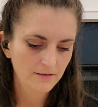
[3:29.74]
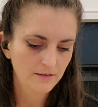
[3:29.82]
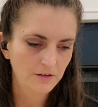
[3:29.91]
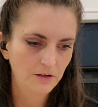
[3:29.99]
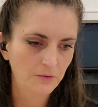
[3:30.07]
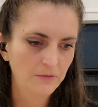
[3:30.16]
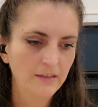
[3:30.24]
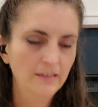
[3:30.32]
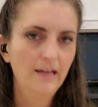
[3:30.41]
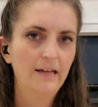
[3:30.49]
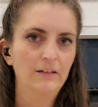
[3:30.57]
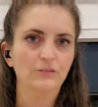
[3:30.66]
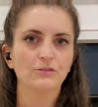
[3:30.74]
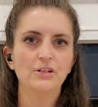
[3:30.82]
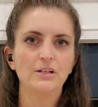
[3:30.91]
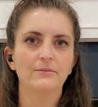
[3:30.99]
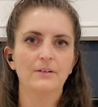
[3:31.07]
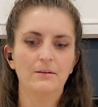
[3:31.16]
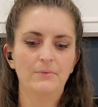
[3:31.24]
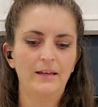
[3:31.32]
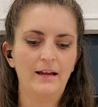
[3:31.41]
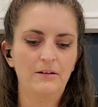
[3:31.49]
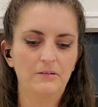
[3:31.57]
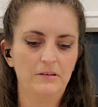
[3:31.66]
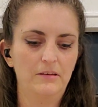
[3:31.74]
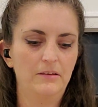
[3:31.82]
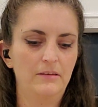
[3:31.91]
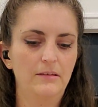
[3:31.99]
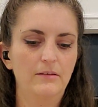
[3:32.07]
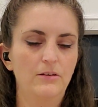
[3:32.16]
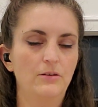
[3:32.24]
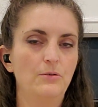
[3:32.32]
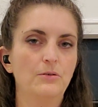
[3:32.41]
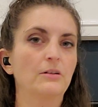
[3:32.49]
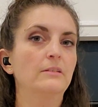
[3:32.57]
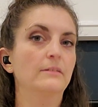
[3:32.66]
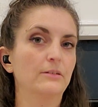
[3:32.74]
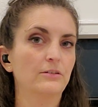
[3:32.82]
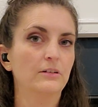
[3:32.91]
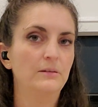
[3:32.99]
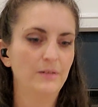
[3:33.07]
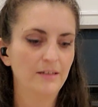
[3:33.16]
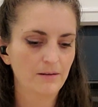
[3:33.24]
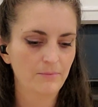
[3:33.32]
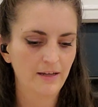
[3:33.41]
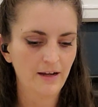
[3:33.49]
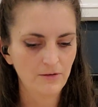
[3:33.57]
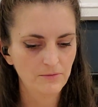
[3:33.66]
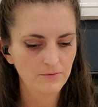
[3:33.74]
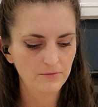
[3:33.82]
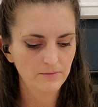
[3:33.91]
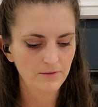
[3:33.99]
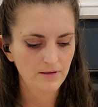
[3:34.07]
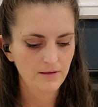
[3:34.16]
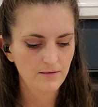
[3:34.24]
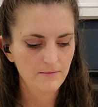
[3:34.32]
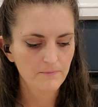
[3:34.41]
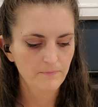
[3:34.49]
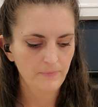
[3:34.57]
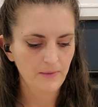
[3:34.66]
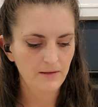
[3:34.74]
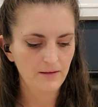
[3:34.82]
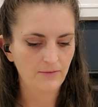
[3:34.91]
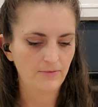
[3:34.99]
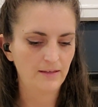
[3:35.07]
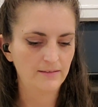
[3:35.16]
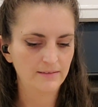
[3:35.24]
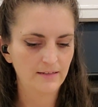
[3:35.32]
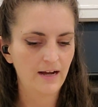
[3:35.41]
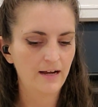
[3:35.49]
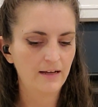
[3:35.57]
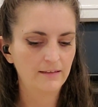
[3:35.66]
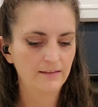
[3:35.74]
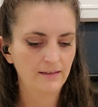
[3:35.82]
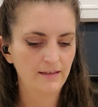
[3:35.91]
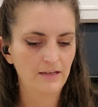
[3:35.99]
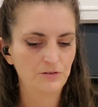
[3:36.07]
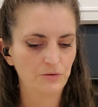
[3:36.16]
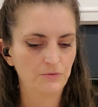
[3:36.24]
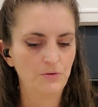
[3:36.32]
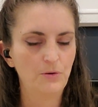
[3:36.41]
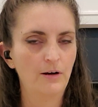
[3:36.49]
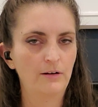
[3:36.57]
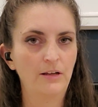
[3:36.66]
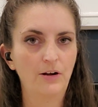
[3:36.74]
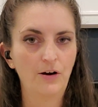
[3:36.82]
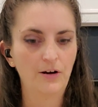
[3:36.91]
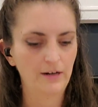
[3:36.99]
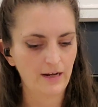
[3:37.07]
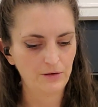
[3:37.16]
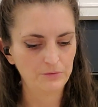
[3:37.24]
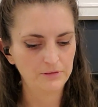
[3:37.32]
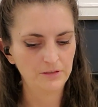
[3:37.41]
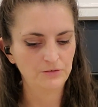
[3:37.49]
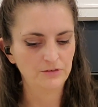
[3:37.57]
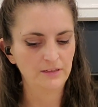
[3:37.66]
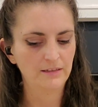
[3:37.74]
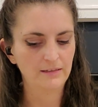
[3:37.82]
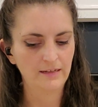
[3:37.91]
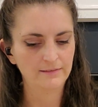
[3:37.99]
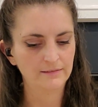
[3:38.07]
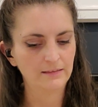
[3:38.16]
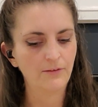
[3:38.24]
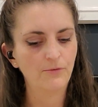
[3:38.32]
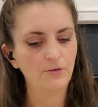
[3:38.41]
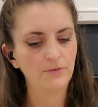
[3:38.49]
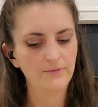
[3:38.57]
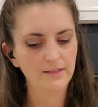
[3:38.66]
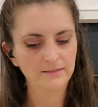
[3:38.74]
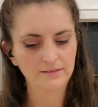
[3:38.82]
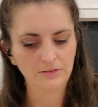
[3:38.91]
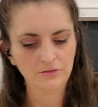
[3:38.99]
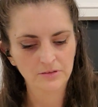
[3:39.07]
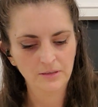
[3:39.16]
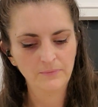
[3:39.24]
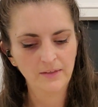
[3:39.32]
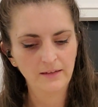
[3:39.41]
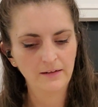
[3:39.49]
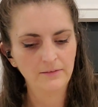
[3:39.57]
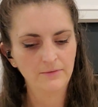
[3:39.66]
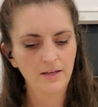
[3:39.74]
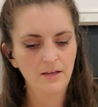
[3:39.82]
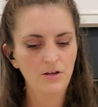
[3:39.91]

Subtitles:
the energy of coming out. You could literally be coming out. If that's not the case, or if you already are out, there's like a next level of this. There's something of,